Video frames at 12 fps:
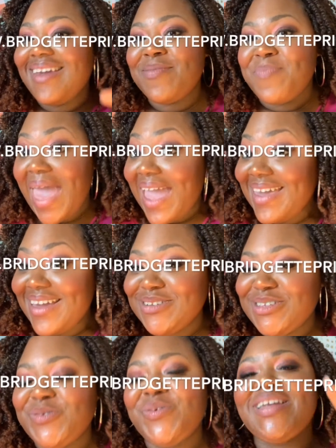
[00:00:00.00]
backing
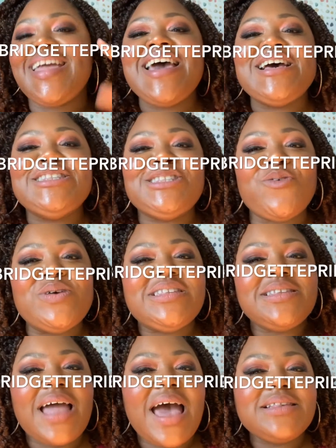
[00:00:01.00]
to it. So it's a
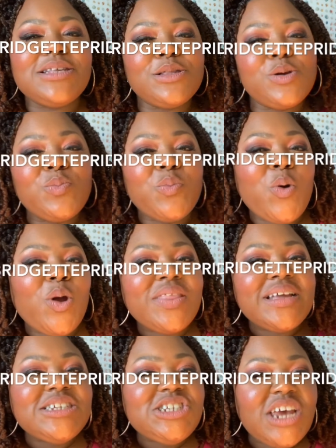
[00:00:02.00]
little more
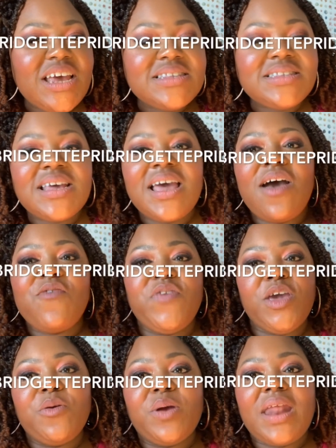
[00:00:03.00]
than just
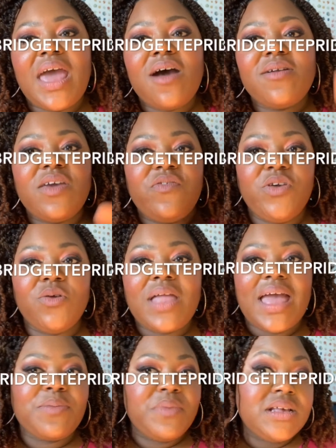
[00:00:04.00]
figuring out if you
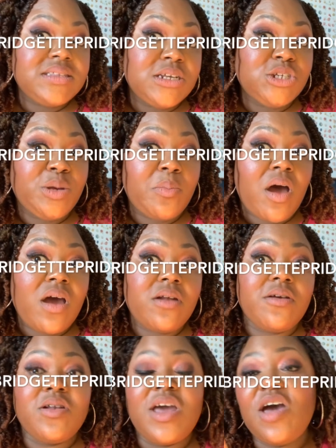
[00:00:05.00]
like mid-century
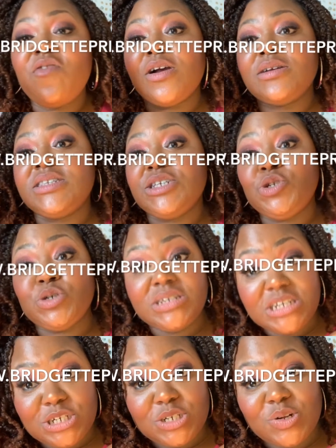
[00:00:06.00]
modern versus
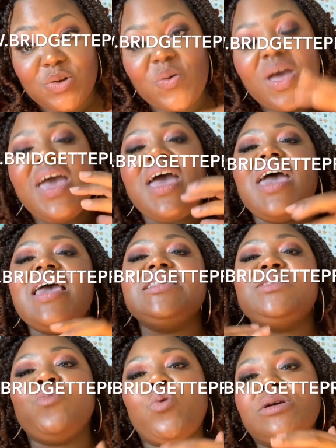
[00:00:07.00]
traditional. It's
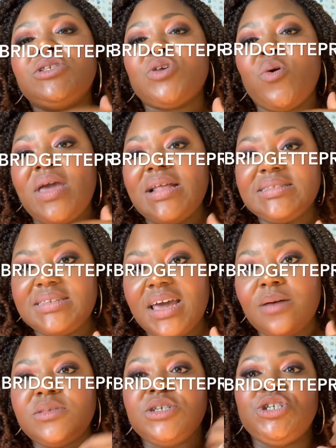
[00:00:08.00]
more so in
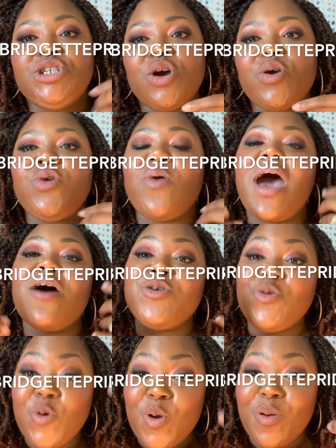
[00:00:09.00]
depth to show you how
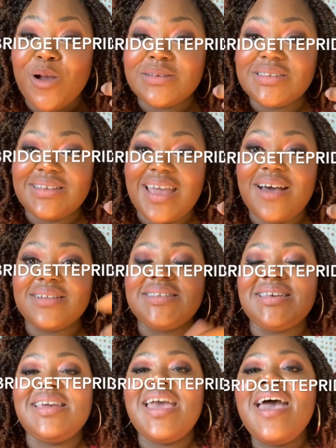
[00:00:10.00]
your
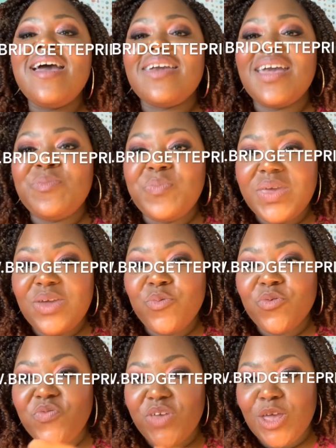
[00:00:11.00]
personality can be
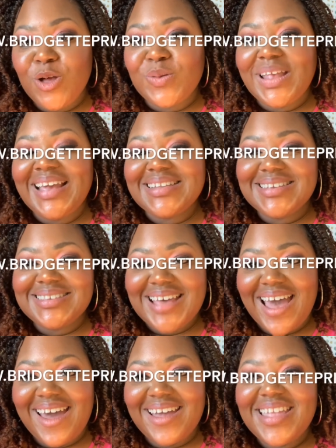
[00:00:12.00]
revealed in
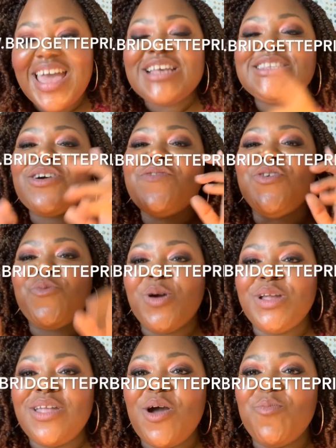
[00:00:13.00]
design. So if you want
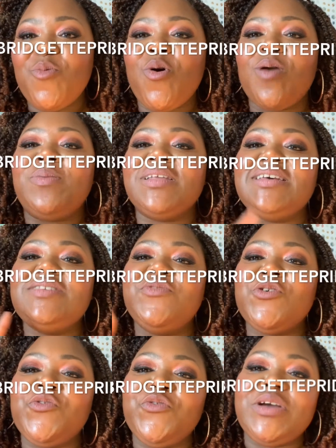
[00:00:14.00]
to know more, please
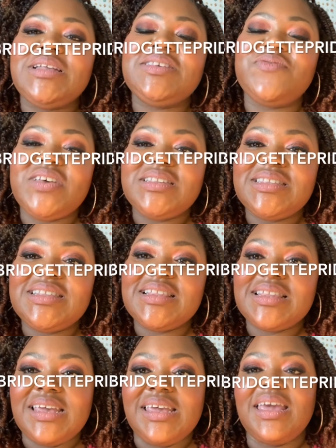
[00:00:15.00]
feel free to visit the
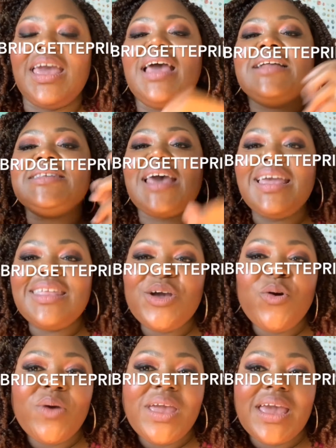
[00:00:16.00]
link, take the
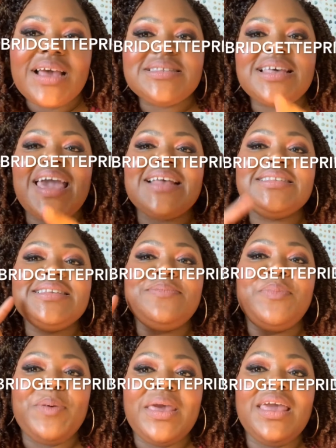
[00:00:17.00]
quiz,
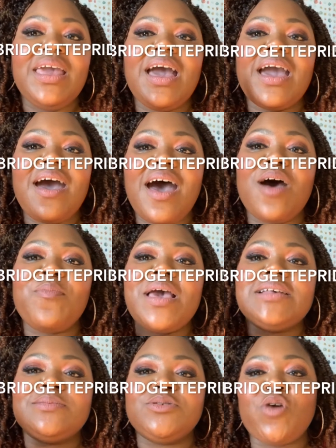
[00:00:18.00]
and become a
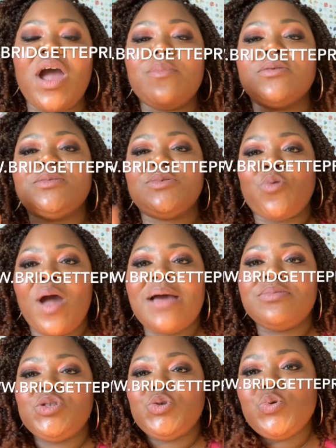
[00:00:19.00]
subscriber.
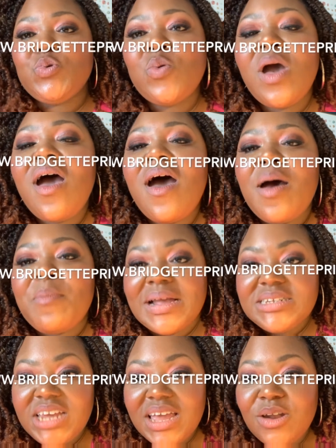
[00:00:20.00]
Subscribe to my
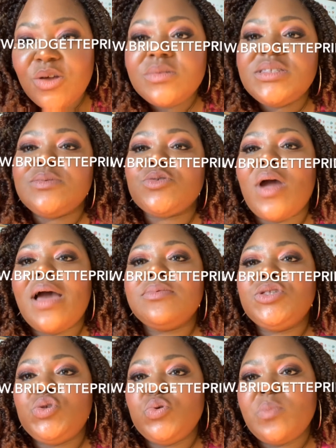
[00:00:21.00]
channel, subscribe
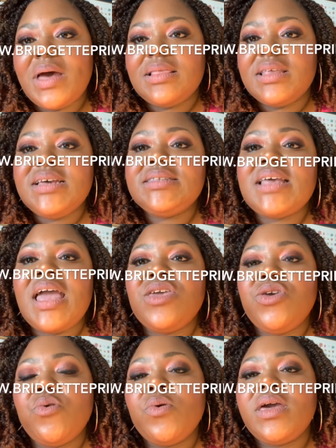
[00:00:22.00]
to my list, and
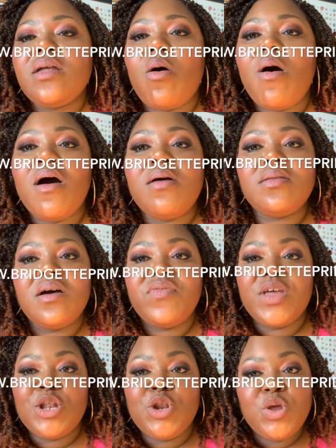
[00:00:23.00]
you'll get all of
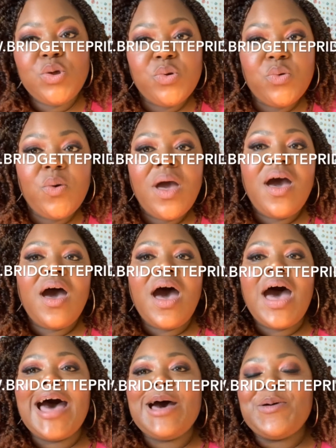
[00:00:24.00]
the new
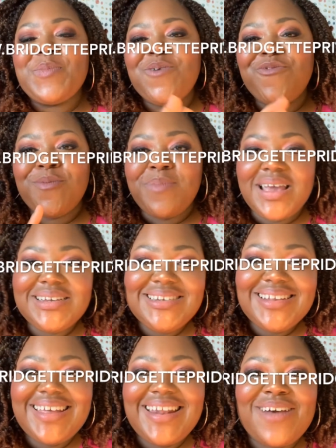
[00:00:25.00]

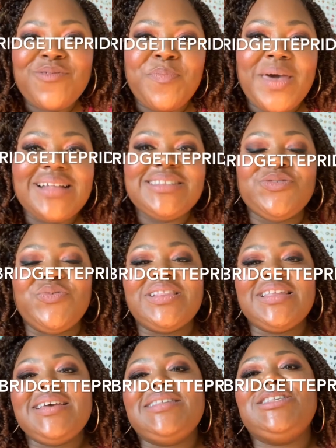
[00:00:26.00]
information that I'm about to
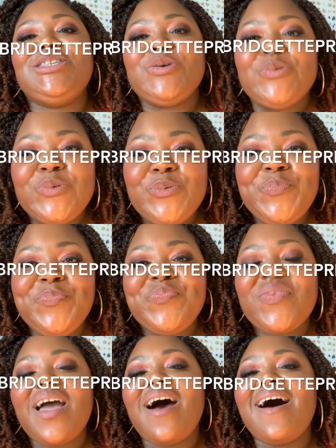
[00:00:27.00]
release soon.
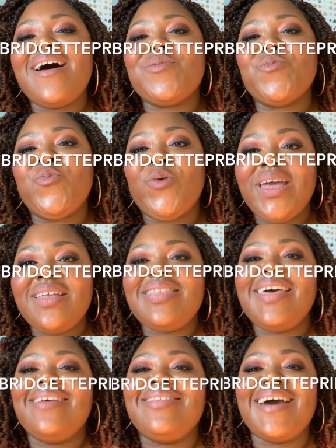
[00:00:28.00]
with
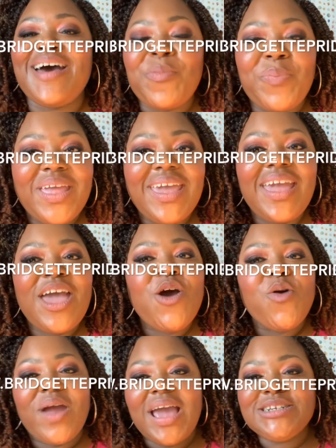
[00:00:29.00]
the company.
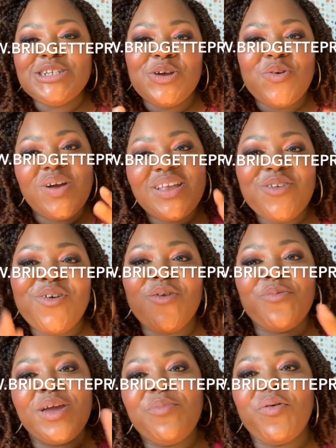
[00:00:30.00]
We're actually going through a
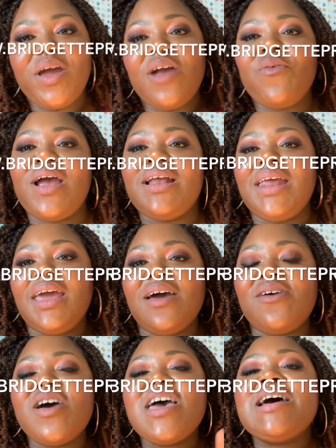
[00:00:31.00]
rebrand right
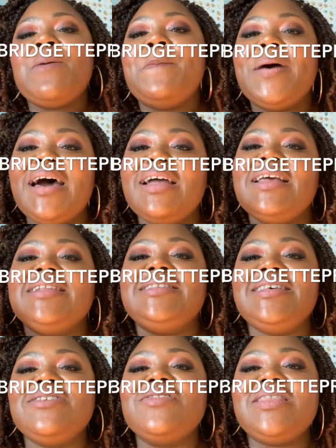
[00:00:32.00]
now, but
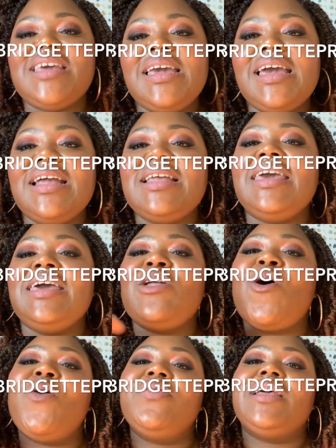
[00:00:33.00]
until then, get
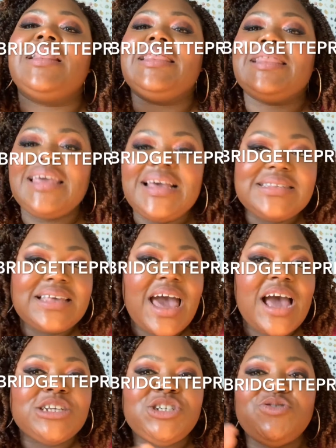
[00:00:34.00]
on the list,
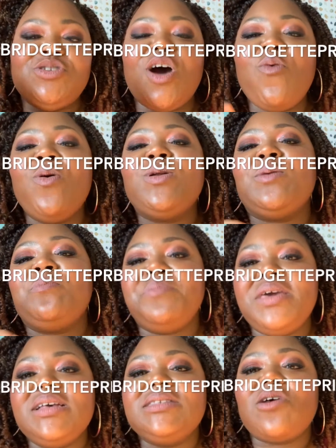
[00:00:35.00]
guys. You don't want to
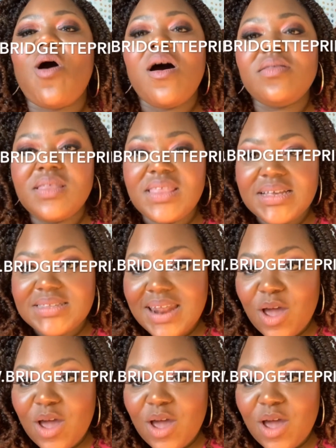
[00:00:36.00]
miss all the things that